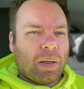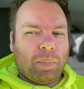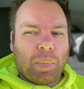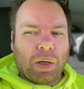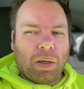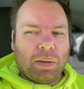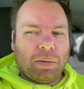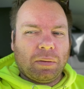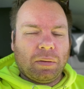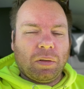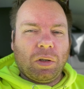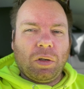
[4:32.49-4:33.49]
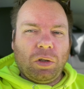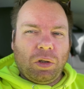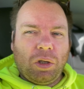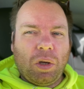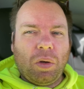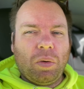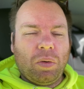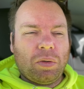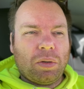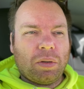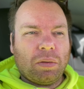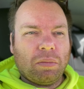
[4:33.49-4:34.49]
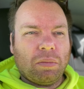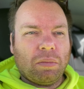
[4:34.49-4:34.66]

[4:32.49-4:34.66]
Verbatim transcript: But use